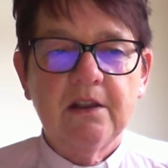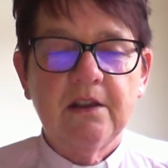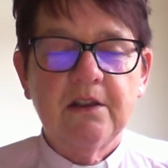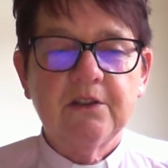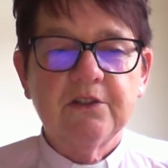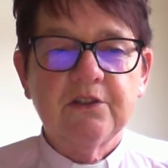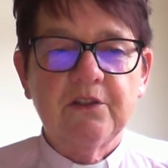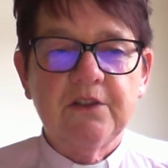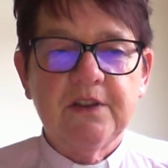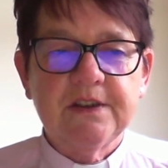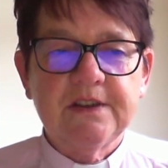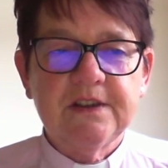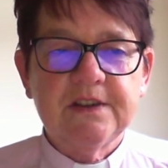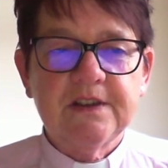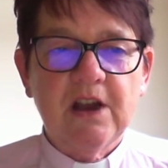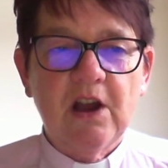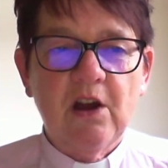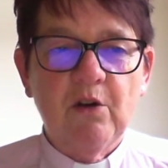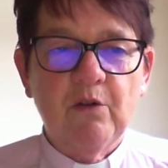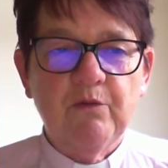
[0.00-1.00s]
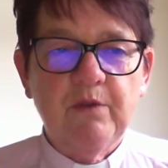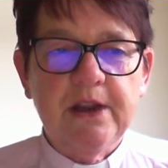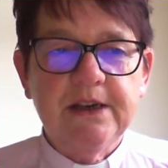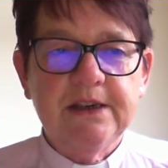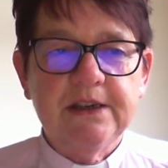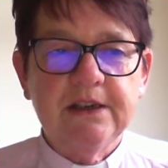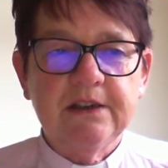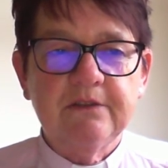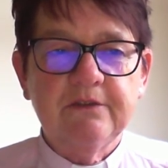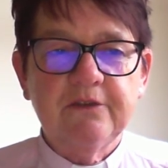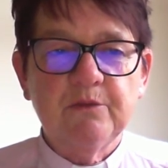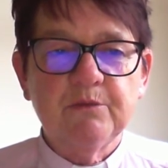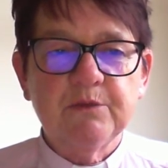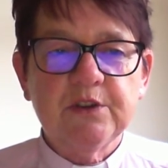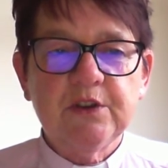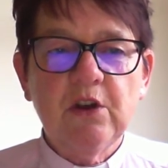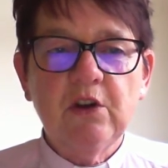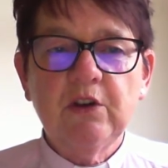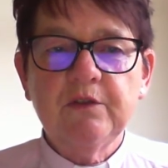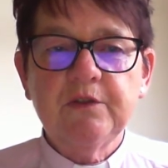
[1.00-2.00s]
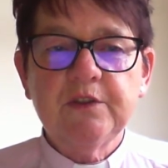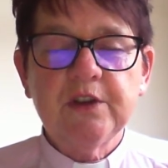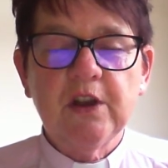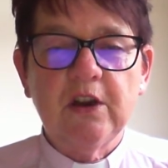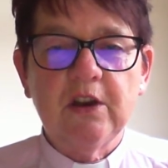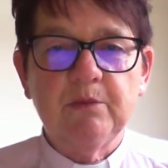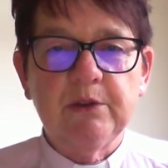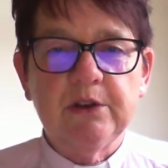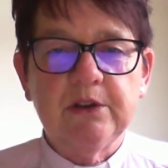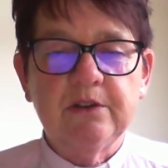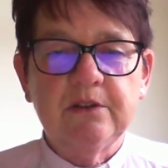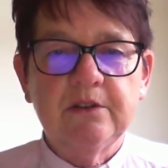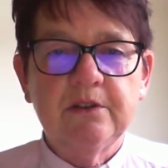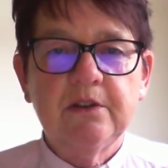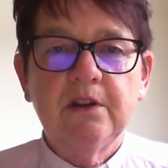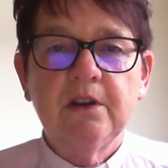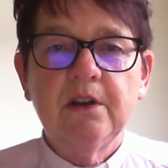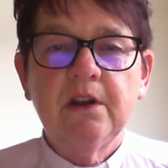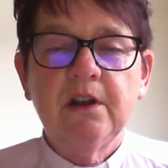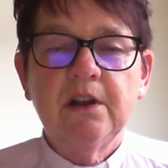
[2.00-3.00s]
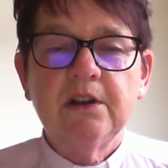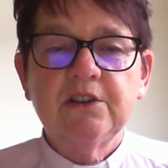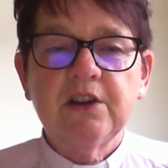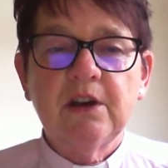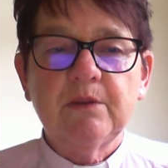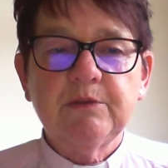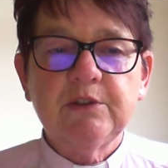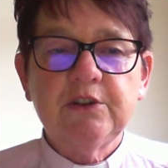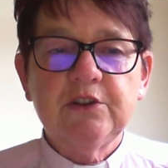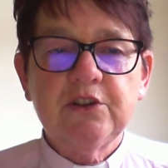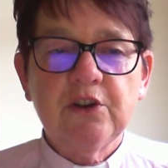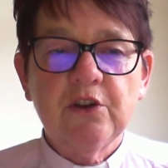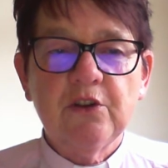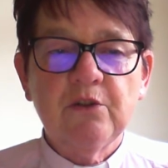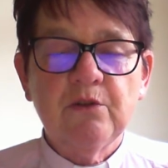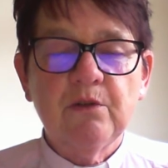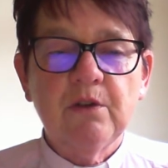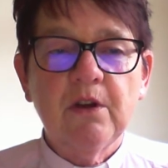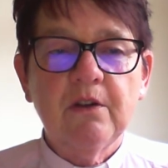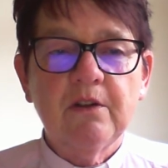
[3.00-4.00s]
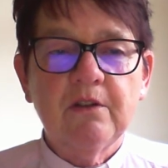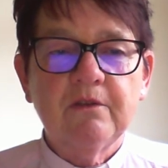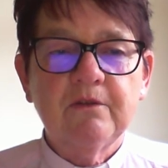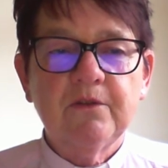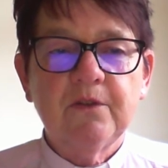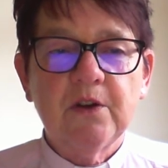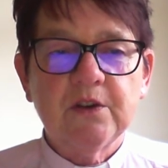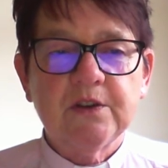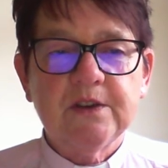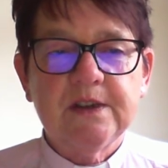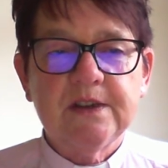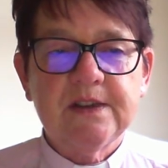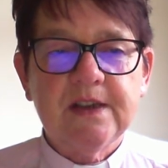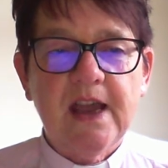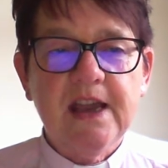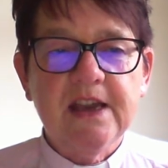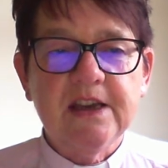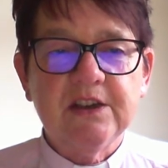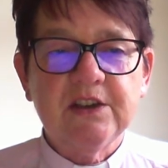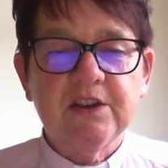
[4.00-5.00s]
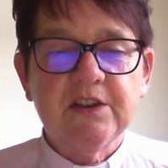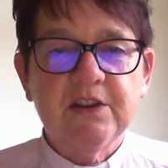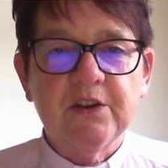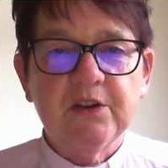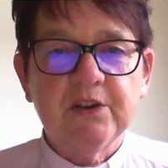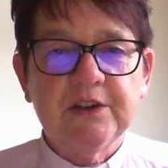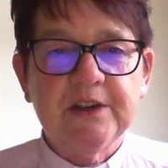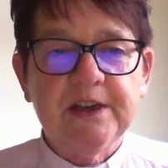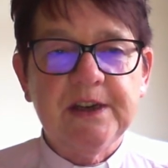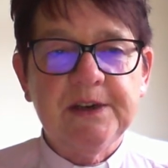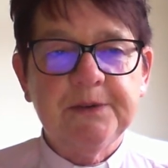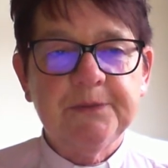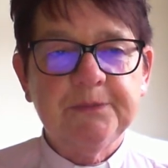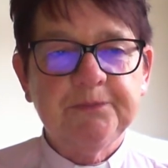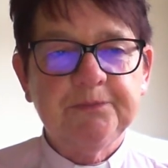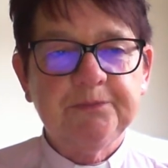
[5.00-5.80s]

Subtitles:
So this is our reading from Song of Solomon, chapter 2, verses 8 to 13.